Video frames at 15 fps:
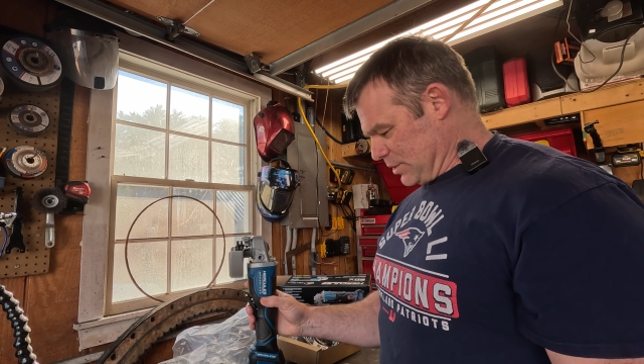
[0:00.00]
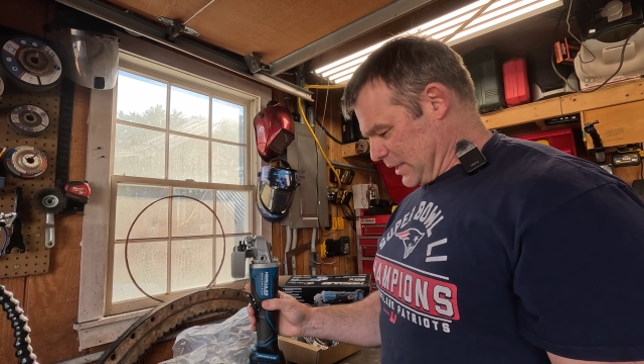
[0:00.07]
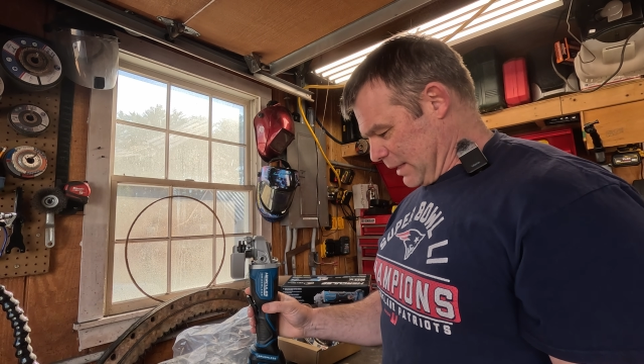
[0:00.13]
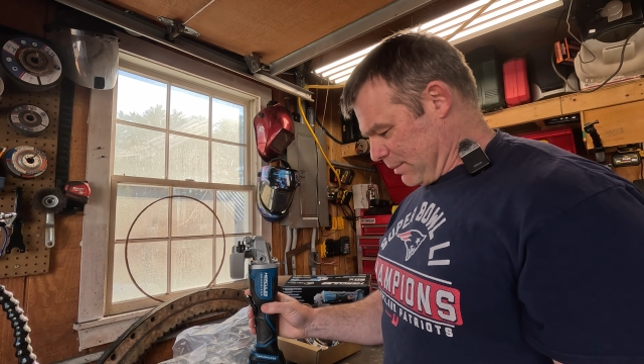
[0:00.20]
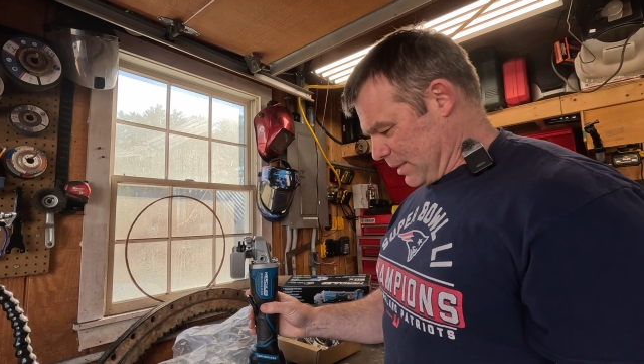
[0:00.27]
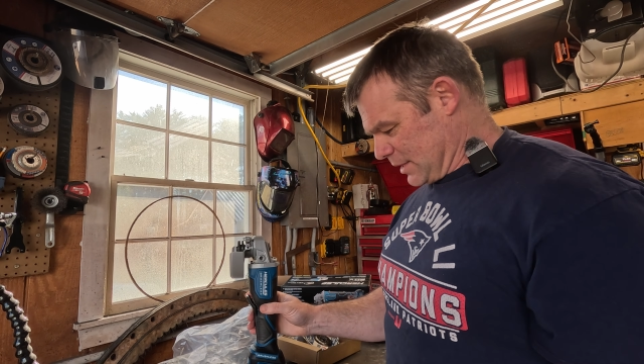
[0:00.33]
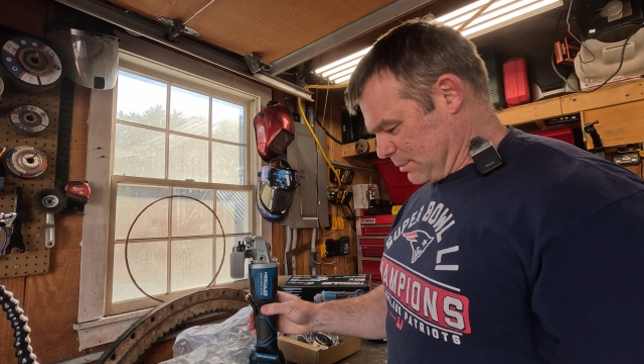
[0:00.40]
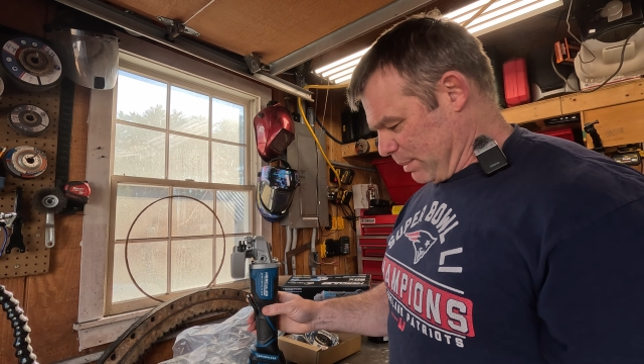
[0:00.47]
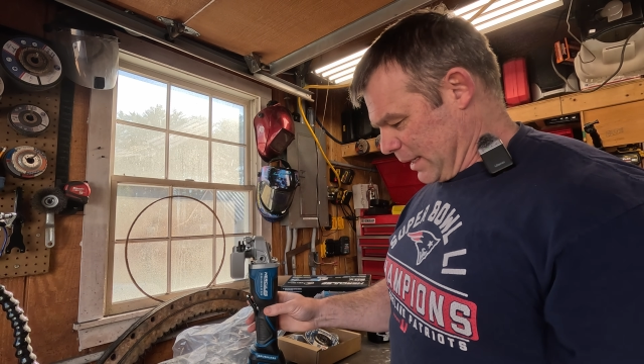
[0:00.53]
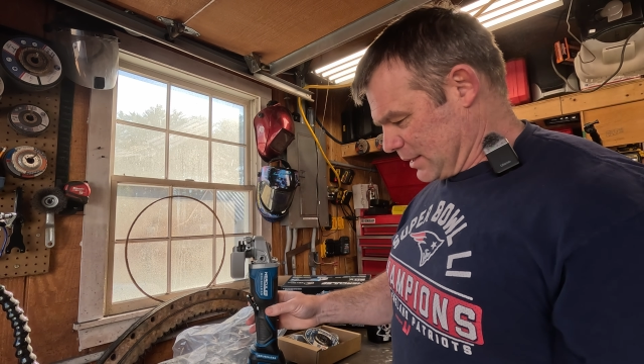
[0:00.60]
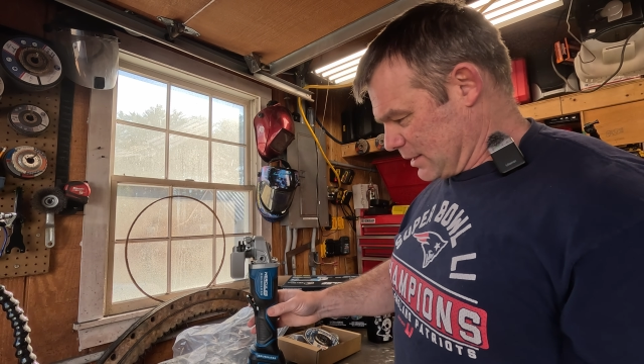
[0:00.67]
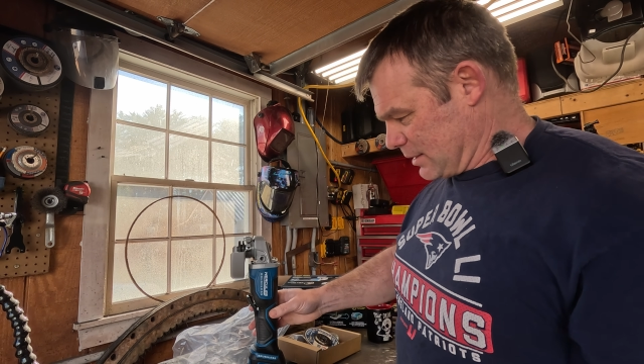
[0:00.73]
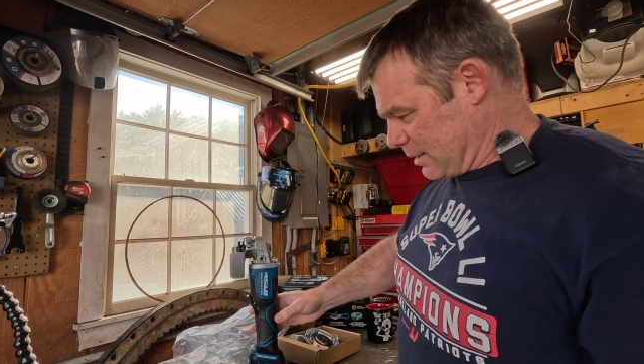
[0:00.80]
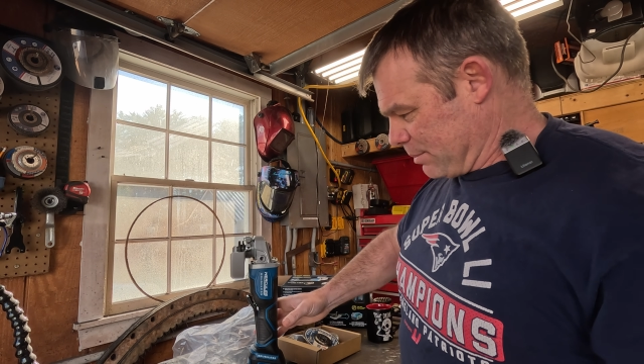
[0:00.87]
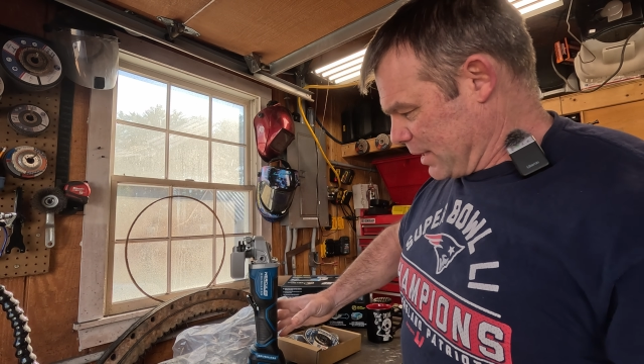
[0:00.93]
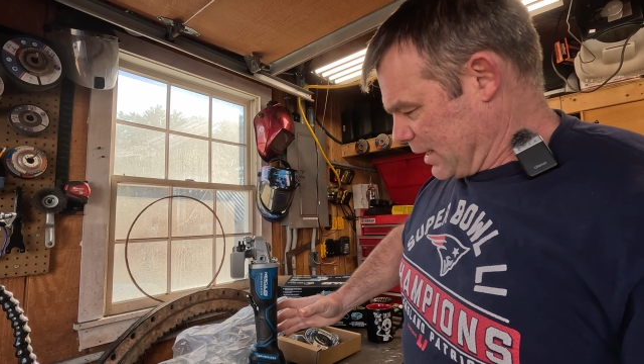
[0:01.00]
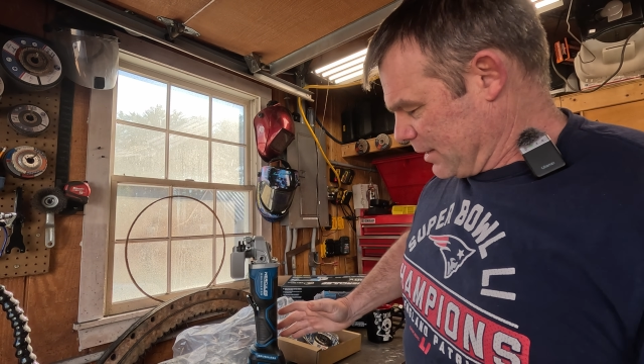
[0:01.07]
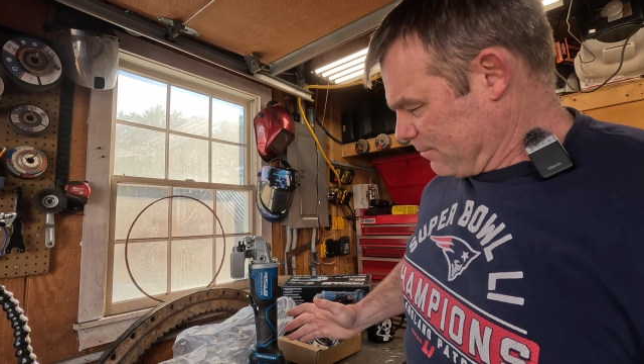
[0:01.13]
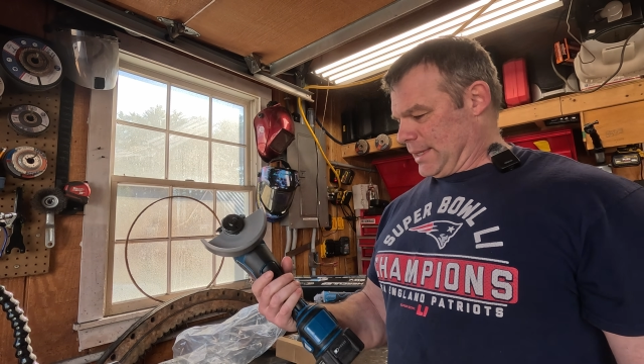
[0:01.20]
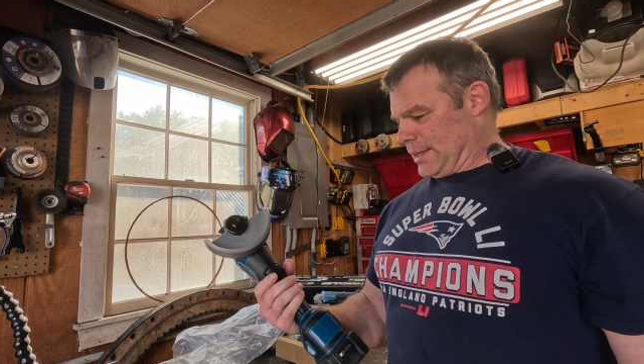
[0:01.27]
I would expect to be.